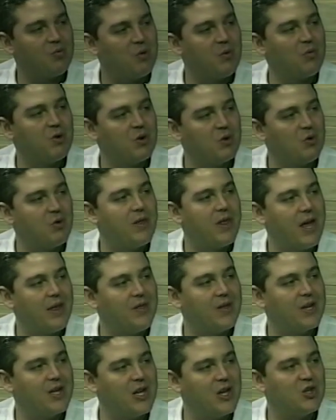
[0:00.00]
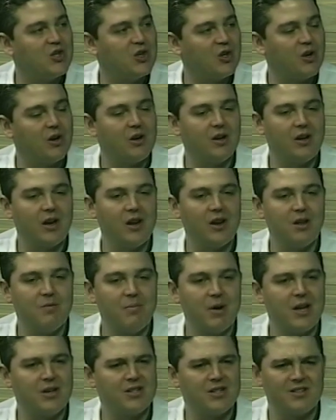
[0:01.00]
we were doing that in the kitchen on a daily
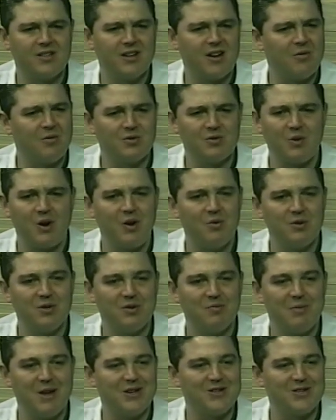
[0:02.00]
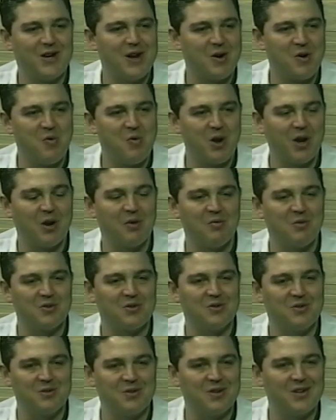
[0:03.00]
basis, and I was always amazed at how quick it
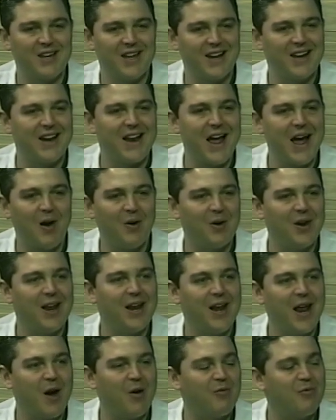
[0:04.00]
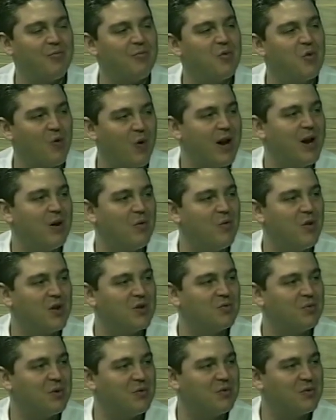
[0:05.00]
was to get it out and how great it
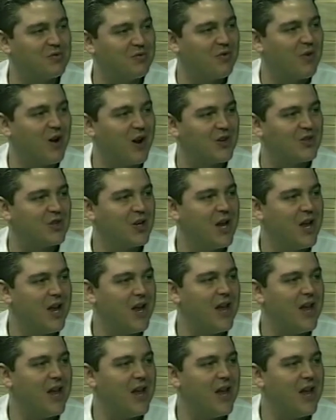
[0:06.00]
was when it was fresh,